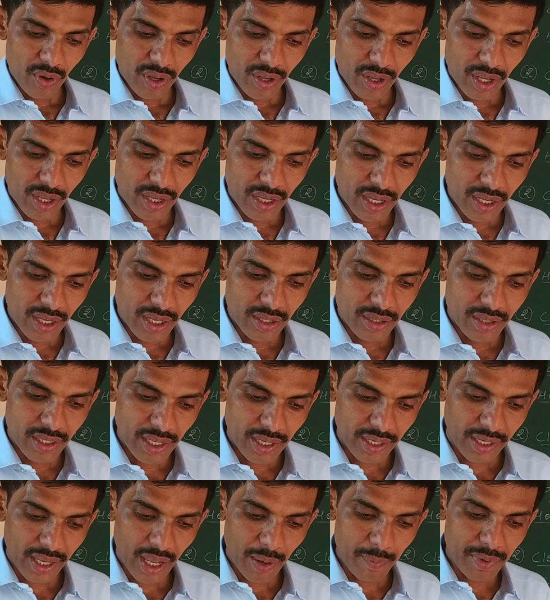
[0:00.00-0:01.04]
eh, the
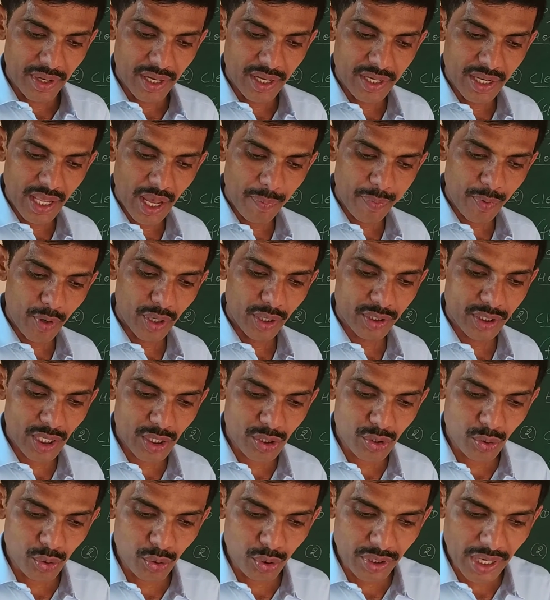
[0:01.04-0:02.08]
Commelina produces
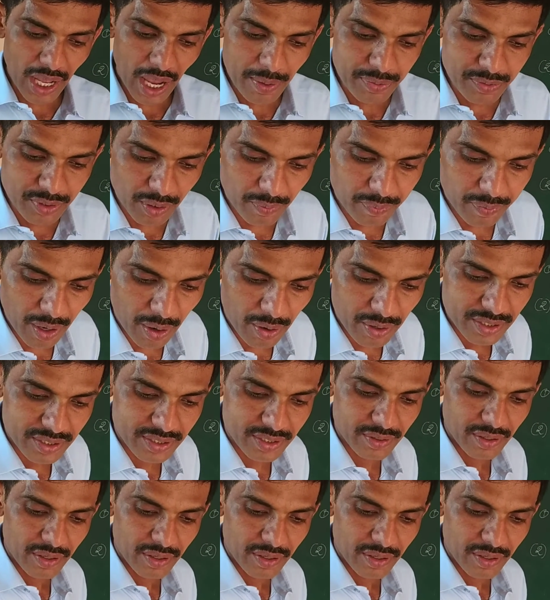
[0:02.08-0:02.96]
two types of flowers.